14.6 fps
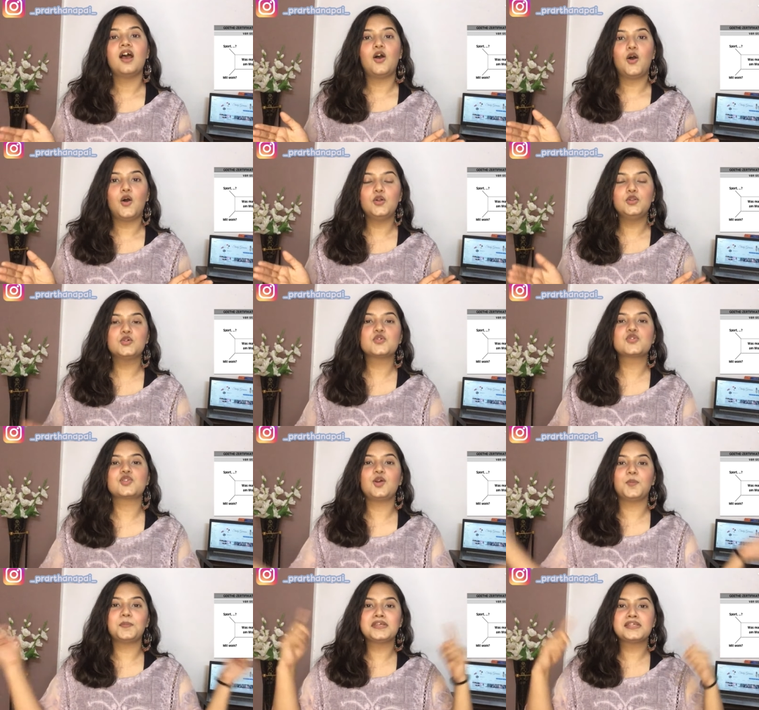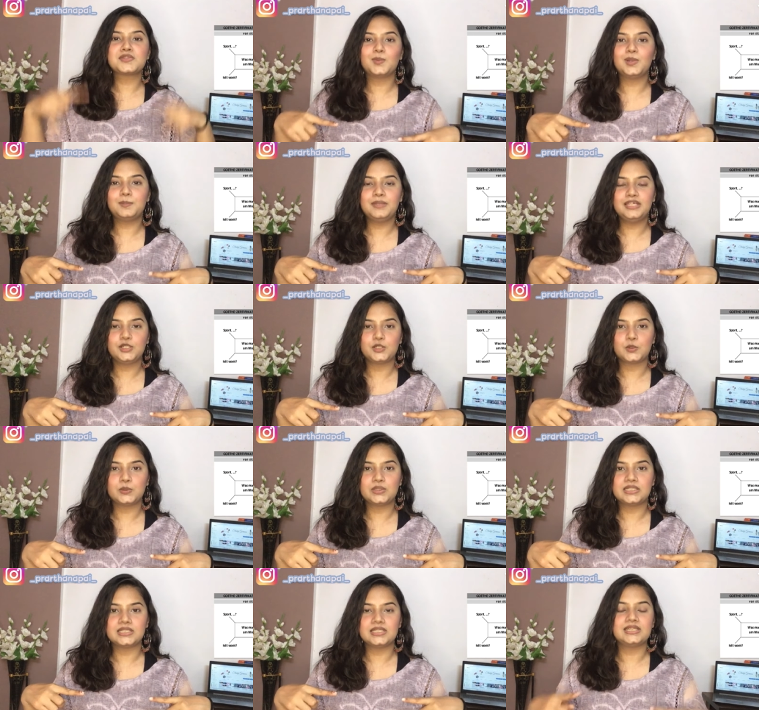all those topics will be
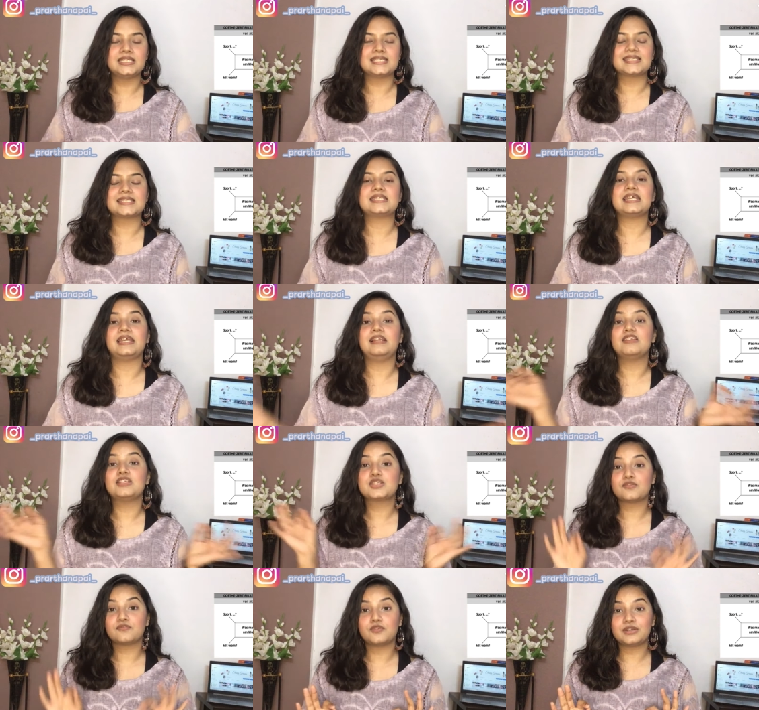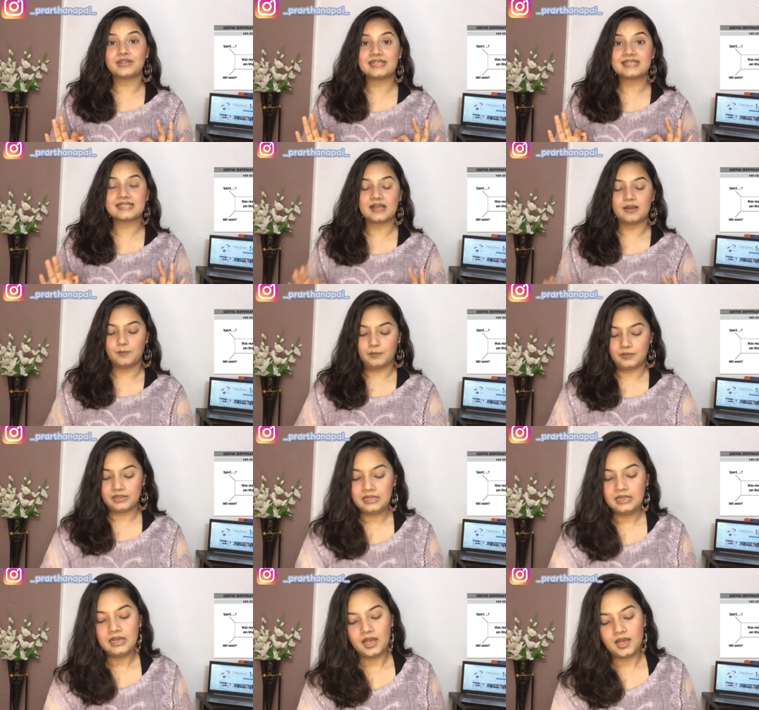included in this Teil so for example
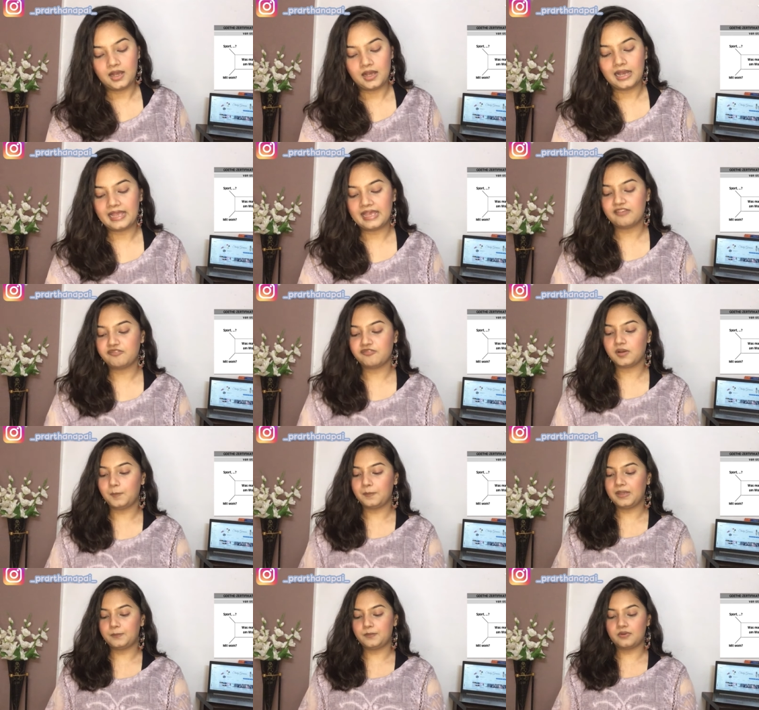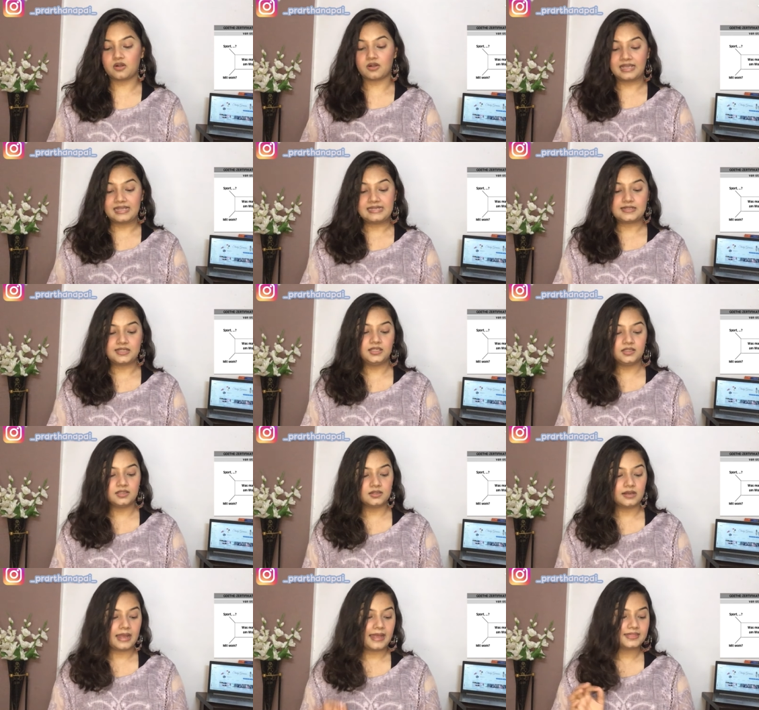uh, i have a paper right here
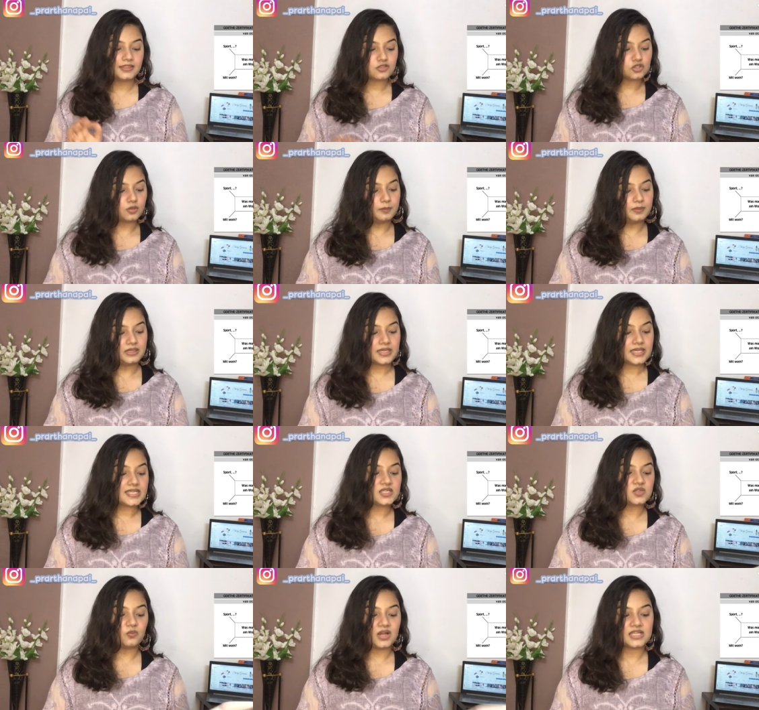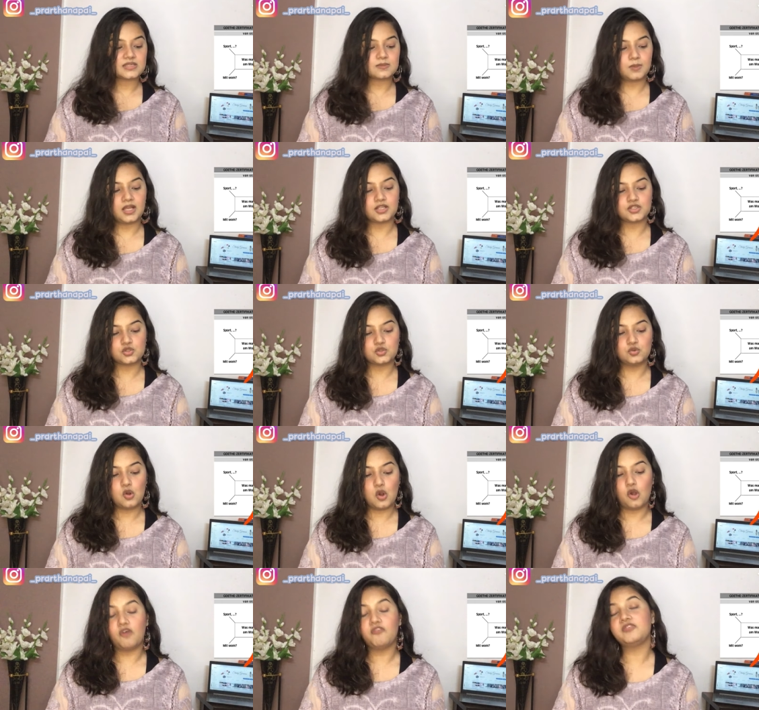and the topic is was machst du
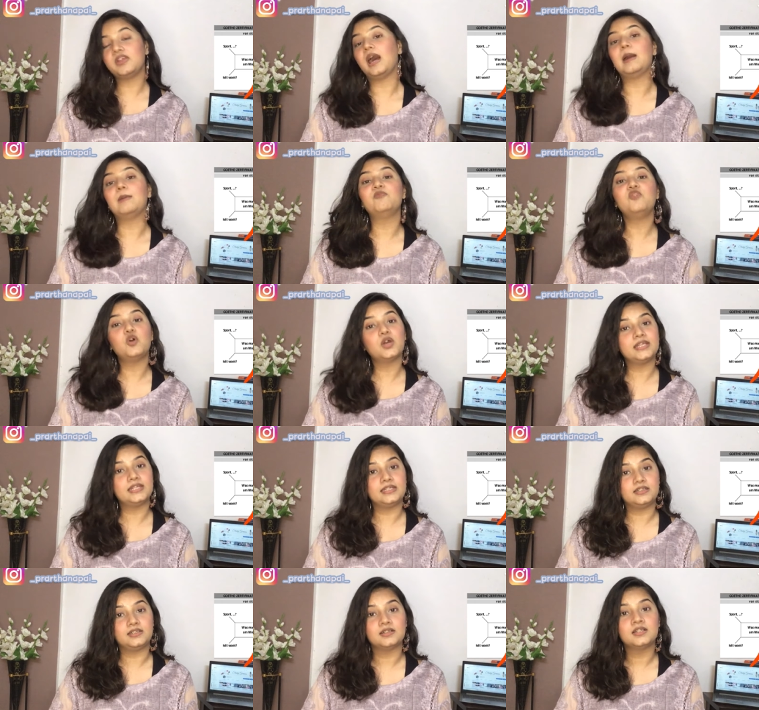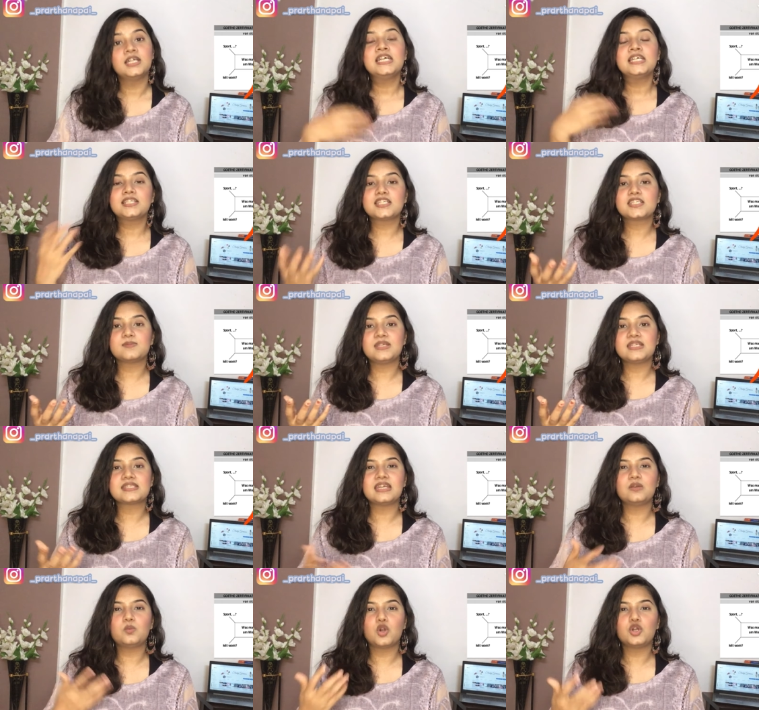oft am wochenende this means
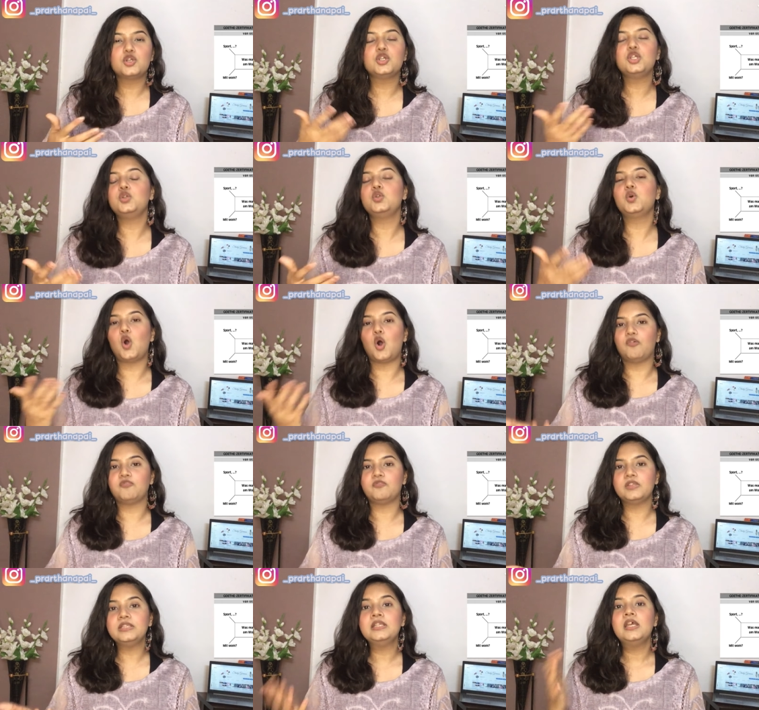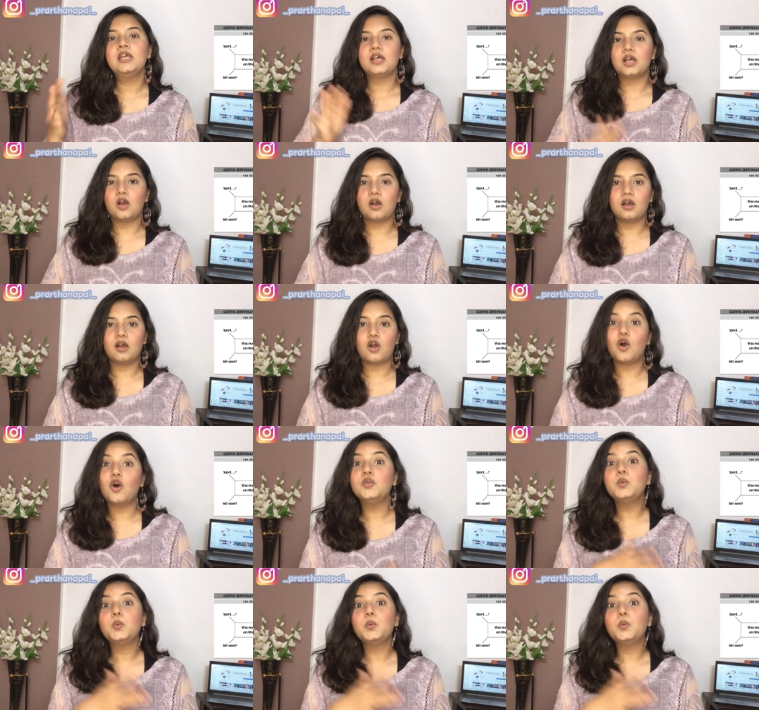that what do you do often uh, on